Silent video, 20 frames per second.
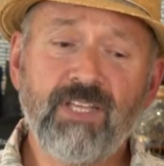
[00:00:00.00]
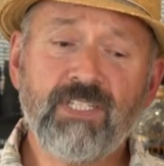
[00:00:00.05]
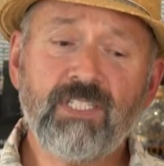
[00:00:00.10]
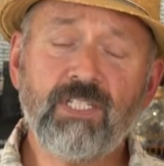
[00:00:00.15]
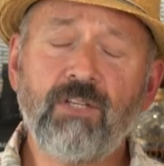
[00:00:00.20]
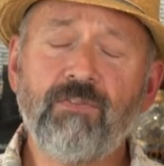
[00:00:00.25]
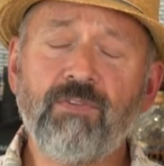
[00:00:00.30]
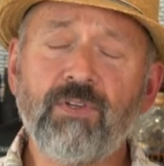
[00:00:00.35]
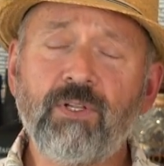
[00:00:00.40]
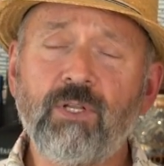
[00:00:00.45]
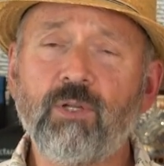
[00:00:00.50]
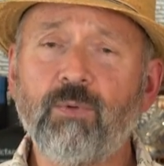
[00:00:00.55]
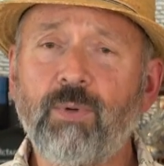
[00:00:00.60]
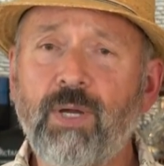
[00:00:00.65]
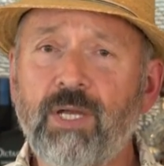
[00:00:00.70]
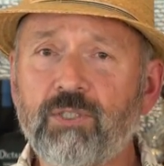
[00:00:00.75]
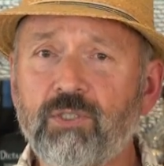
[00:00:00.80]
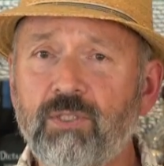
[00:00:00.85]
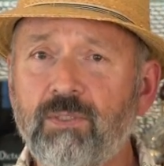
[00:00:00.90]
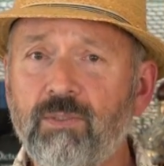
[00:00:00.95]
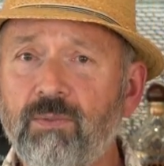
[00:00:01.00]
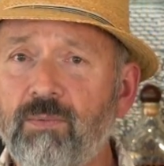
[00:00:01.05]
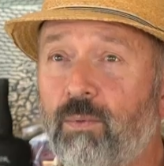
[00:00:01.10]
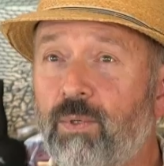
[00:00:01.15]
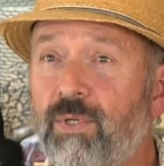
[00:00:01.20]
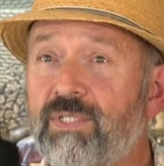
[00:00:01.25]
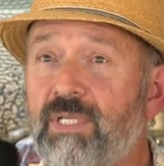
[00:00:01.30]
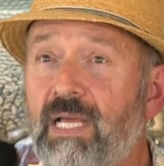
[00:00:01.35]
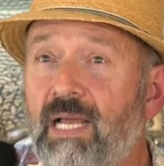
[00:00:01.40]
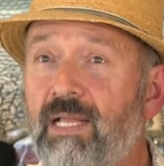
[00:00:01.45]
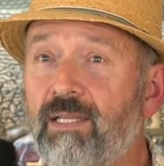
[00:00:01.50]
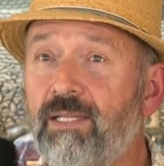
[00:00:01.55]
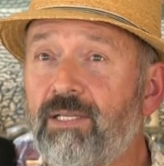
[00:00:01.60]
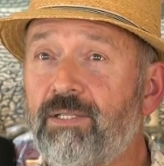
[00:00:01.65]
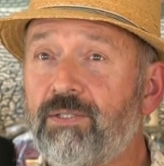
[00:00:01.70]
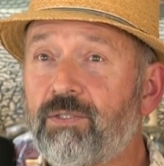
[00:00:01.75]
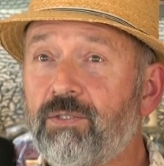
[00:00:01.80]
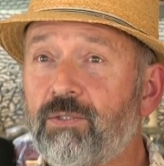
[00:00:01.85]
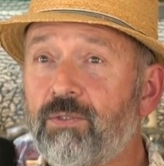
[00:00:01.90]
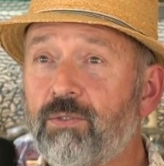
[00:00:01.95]
It's a difficult question. Where does that
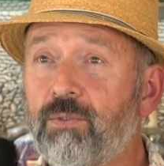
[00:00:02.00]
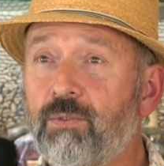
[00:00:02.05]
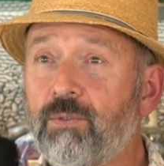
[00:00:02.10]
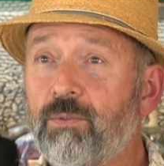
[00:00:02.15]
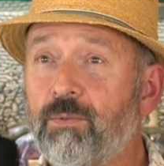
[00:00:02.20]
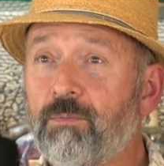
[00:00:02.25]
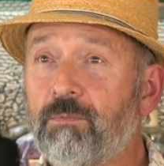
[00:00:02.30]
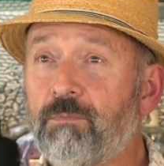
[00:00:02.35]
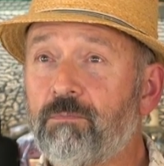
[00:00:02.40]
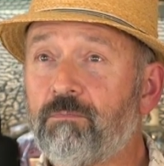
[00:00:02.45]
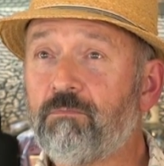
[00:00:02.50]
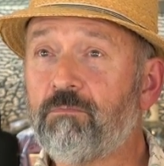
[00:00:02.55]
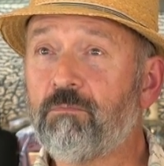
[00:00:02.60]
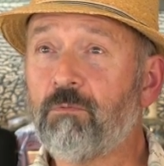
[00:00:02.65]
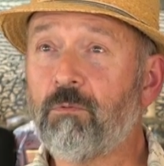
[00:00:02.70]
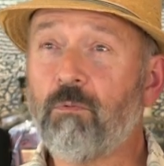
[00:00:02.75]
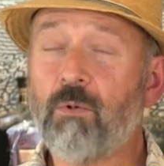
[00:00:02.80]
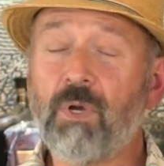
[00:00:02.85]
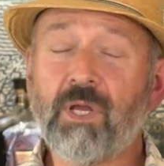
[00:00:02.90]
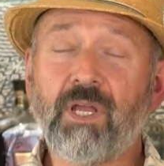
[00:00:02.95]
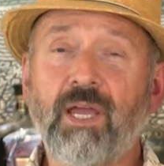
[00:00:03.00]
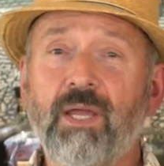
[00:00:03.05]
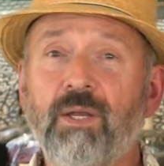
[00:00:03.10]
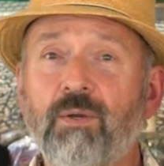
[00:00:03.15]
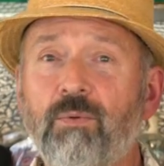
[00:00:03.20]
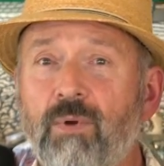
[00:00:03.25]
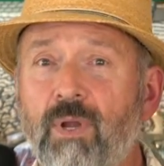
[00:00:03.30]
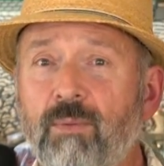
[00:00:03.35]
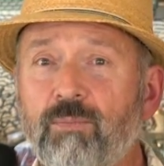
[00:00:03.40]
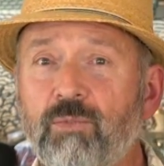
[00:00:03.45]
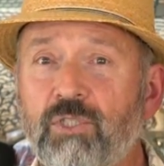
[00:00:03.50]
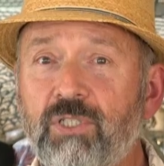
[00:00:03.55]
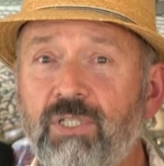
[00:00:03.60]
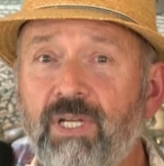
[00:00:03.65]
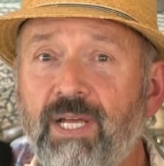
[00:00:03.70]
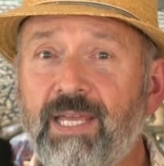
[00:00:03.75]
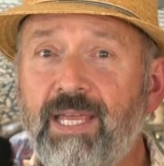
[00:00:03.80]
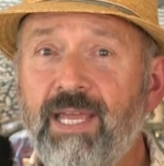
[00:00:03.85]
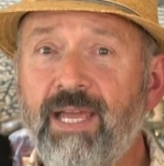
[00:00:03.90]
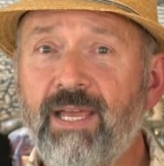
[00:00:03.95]
lead to? What kind of rum should
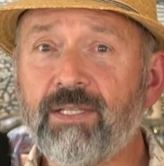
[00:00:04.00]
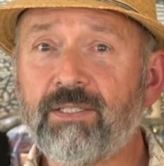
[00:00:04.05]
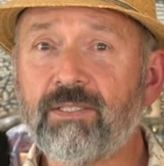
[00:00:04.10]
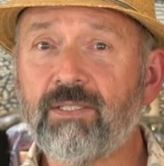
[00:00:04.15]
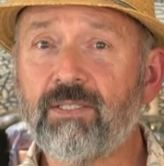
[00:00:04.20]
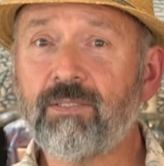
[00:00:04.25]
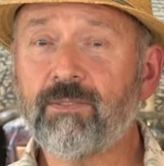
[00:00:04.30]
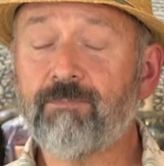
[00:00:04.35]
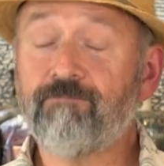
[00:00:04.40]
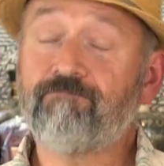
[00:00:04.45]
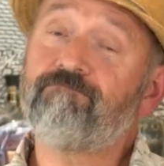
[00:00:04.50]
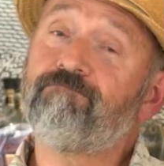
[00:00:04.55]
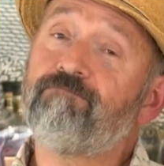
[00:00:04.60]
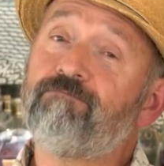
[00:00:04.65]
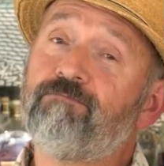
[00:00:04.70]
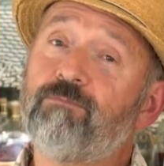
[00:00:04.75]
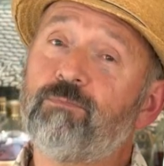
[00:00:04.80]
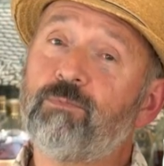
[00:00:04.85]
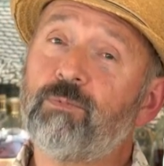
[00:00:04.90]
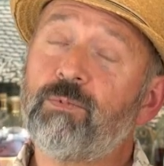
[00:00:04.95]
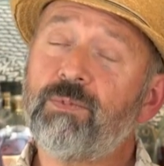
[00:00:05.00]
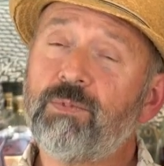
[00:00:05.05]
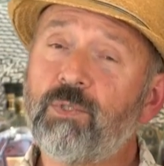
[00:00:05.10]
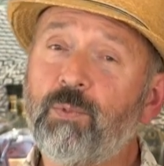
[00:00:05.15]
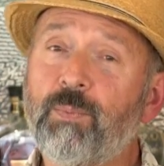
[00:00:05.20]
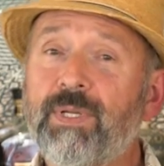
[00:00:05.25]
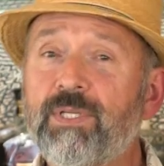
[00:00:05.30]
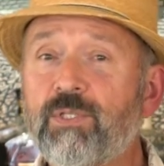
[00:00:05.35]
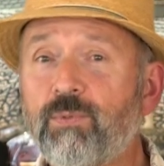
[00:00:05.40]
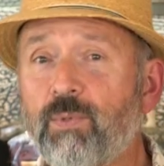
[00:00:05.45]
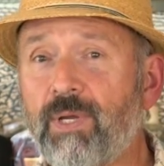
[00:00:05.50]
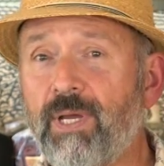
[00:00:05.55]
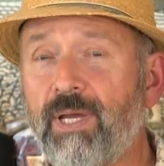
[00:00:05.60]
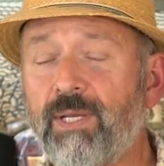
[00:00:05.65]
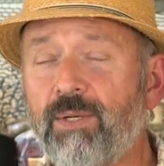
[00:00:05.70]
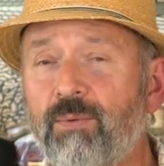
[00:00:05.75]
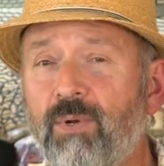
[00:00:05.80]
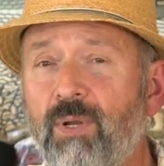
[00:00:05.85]
I get? Depends what kind